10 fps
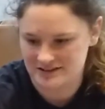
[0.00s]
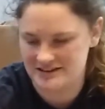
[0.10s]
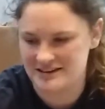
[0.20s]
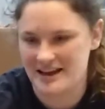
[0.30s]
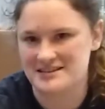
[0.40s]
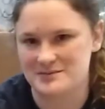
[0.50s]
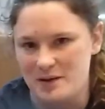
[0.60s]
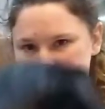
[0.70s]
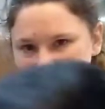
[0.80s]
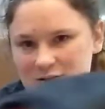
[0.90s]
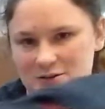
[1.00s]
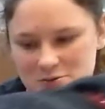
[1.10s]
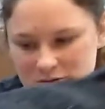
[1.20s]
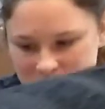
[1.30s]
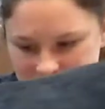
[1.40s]
Yes, baby girl,
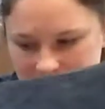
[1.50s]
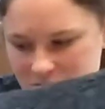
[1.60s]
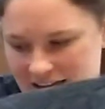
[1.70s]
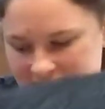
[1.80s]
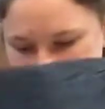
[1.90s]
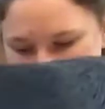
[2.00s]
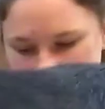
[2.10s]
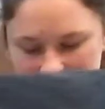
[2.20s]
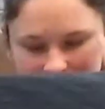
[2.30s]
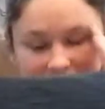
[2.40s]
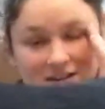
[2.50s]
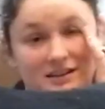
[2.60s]
you are so laying down.